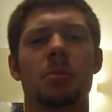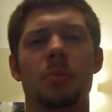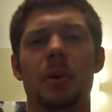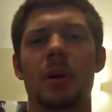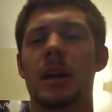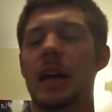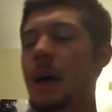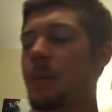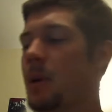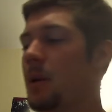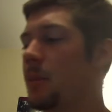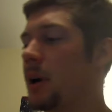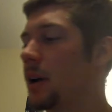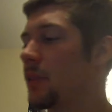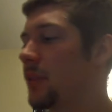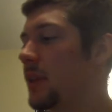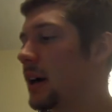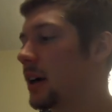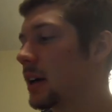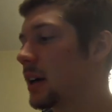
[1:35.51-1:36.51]
pretty happy about
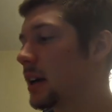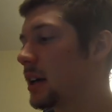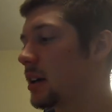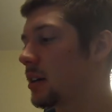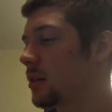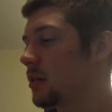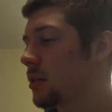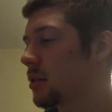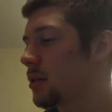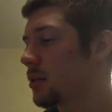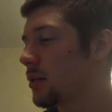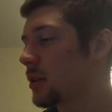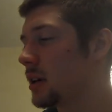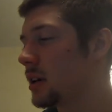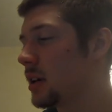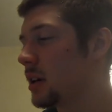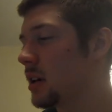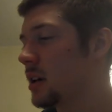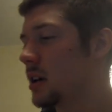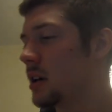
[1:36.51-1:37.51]
that, getting 3...